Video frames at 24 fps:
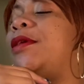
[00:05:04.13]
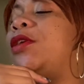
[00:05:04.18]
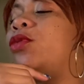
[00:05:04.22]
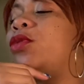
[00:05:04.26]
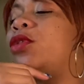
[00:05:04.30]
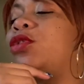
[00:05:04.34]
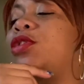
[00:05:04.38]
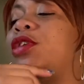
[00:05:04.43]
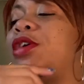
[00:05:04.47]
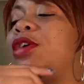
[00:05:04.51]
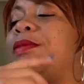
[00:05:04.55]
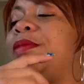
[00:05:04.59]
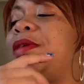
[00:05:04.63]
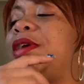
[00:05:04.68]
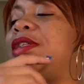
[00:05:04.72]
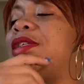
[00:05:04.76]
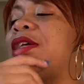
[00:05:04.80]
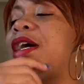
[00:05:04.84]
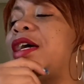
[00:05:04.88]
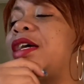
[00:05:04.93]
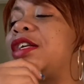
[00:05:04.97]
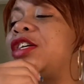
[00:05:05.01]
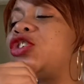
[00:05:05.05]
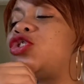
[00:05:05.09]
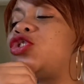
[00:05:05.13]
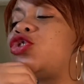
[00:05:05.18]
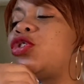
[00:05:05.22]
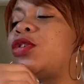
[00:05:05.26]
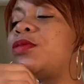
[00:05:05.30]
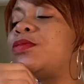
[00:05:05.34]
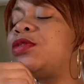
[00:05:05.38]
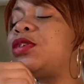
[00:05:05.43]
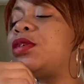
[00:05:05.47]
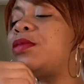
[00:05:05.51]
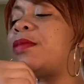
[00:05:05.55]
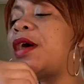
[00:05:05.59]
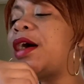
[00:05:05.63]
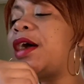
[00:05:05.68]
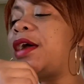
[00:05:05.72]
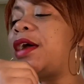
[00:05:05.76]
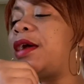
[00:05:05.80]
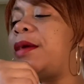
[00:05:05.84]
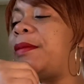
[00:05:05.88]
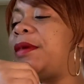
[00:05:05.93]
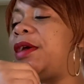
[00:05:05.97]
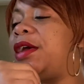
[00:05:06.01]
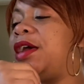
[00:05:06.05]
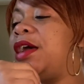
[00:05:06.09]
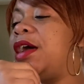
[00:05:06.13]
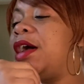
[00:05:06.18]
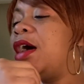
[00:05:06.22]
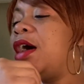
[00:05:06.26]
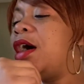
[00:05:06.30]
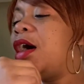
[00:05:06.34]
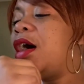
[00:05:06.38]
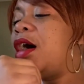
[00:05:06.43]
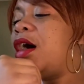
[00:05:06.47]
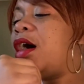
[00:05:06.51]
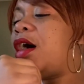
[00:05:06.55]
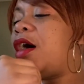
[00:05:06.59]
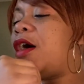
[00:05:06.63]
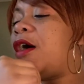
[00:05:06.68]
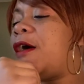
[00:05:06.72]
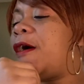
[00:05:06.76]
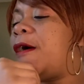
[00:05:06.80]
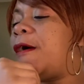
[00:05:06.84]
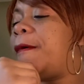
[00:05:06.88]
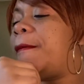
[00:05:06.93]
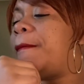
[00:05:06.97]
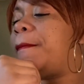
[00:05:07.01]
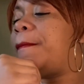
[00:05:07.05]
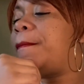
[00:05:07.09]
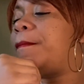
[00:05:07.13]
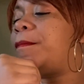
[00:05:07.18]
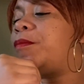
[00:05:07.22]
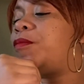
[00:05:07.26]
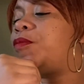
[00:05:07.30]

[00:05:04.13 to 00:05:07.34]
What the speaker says: or you could be taking a trip to Miami. And